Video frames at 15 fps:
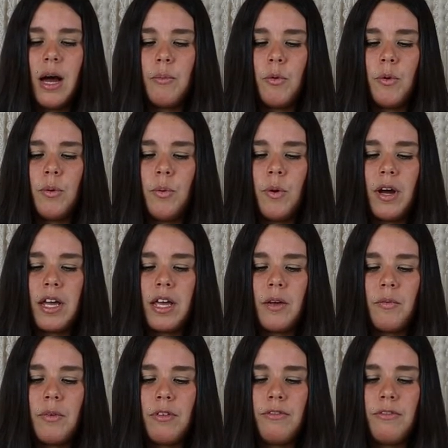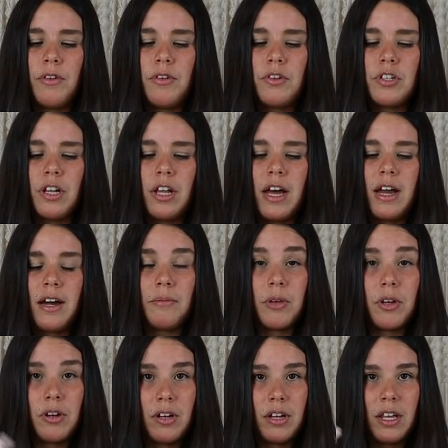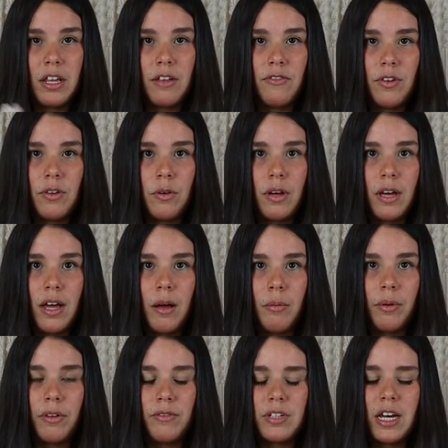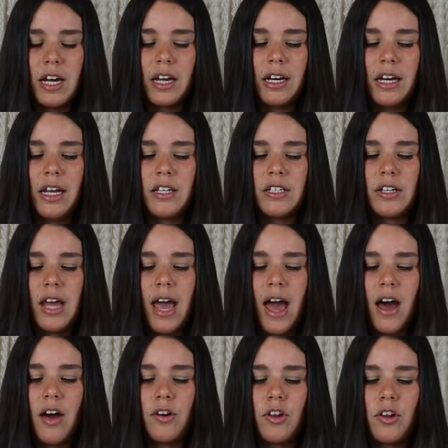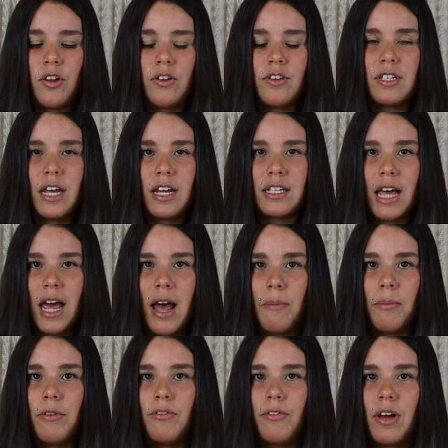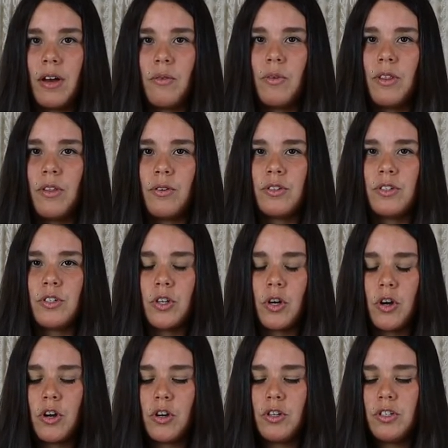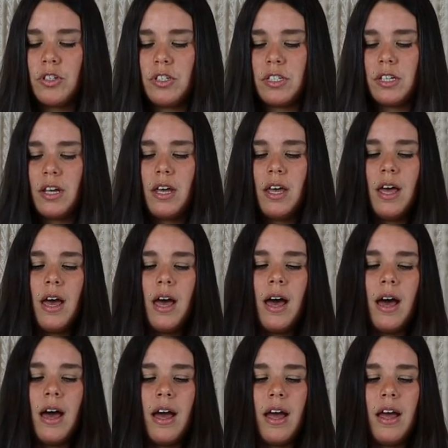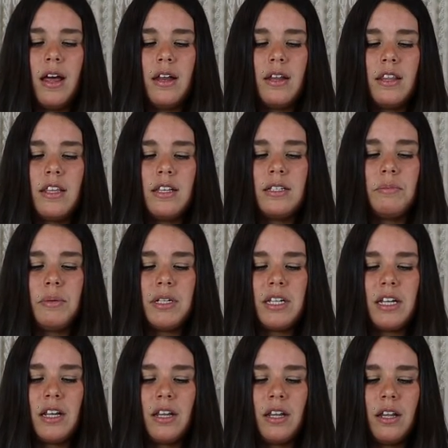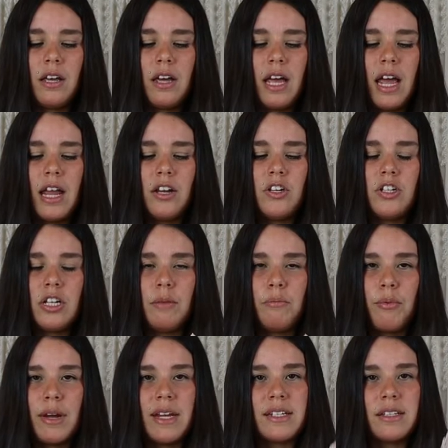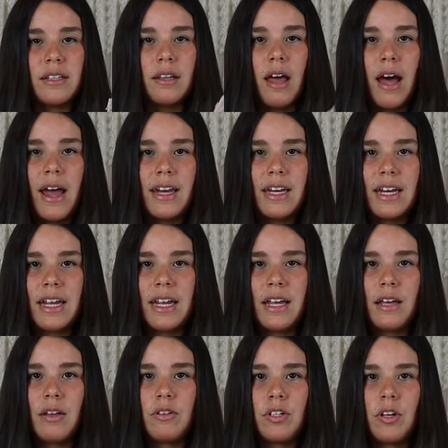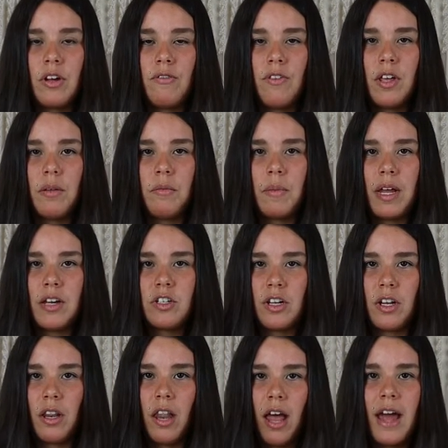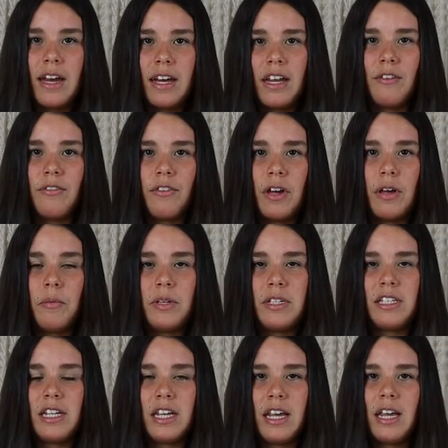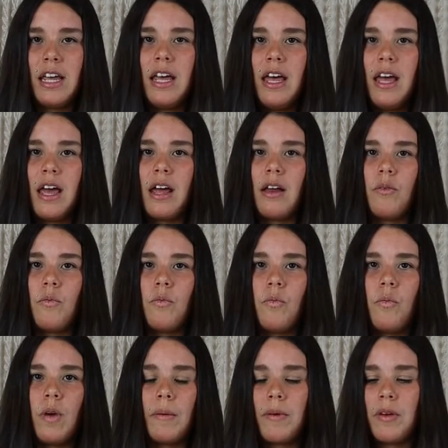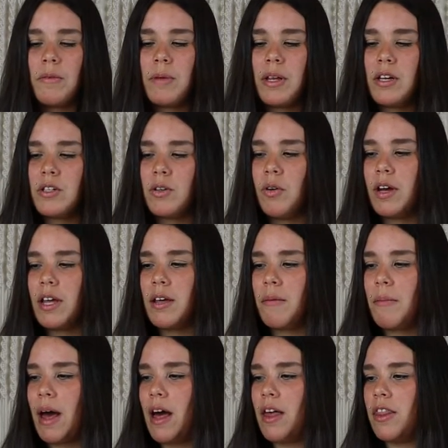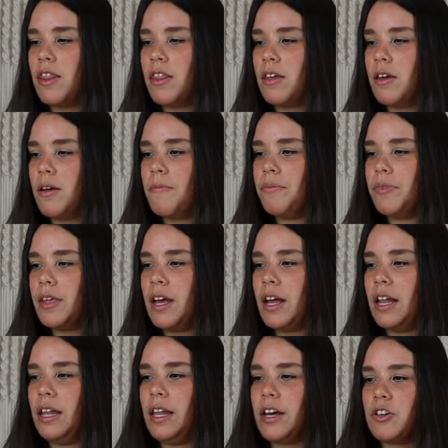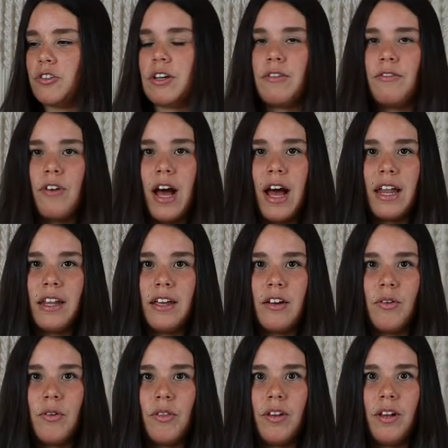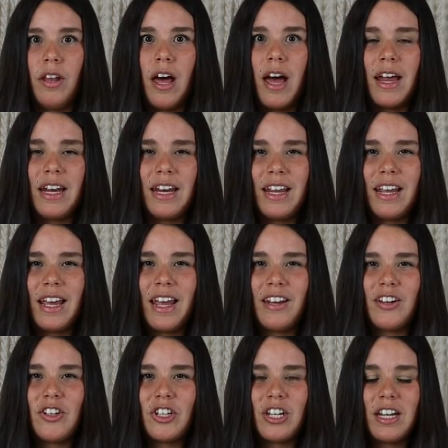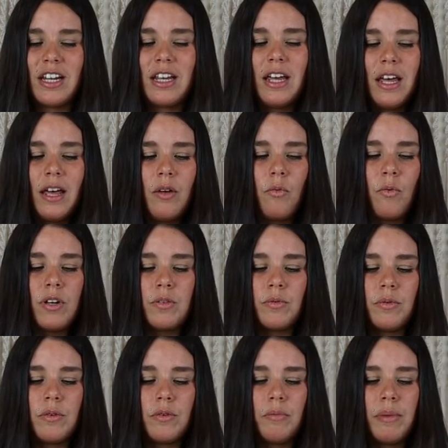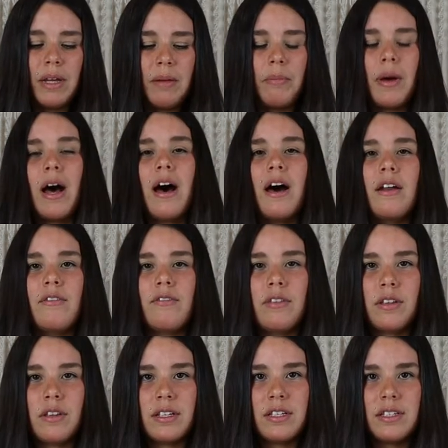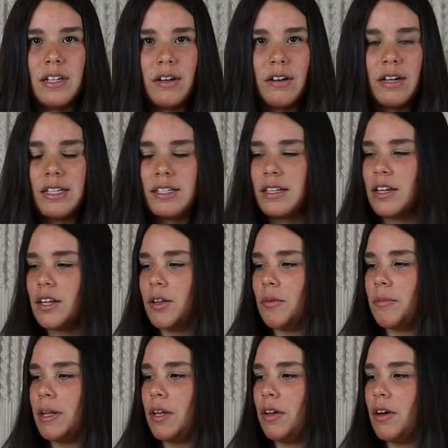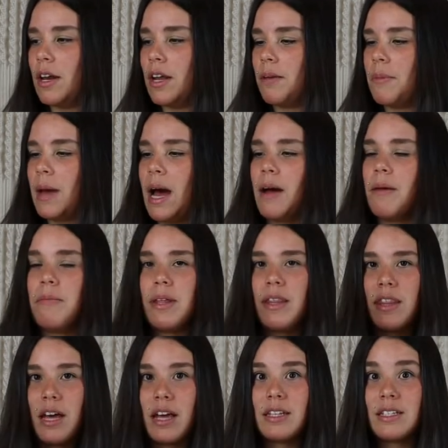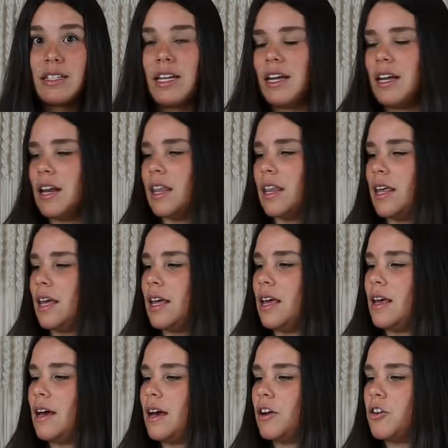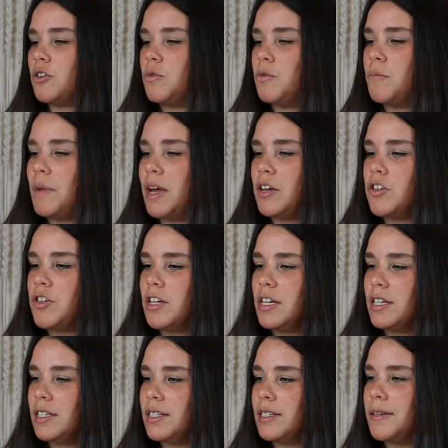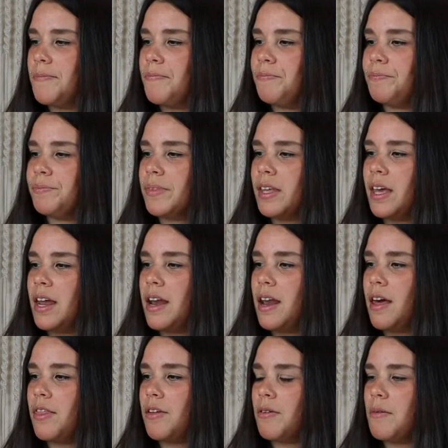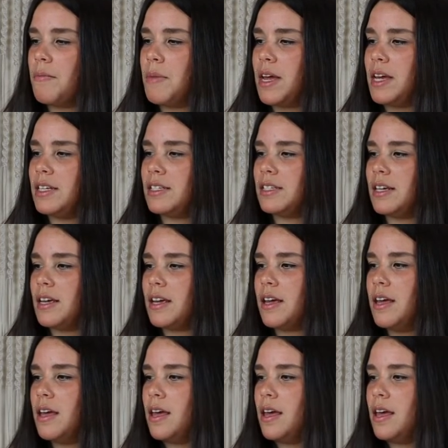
were working with fugilite, I'm going to give you a couple of techniques on how to use that to amplify with your stones. And this particular energy brings lightning. So if you can imagine lightning frequency, and I'm going to be talking about the electric violet or the lightning energy, which will be part of the series that you'll be learning about, but that's in the actual matrix. Another amazing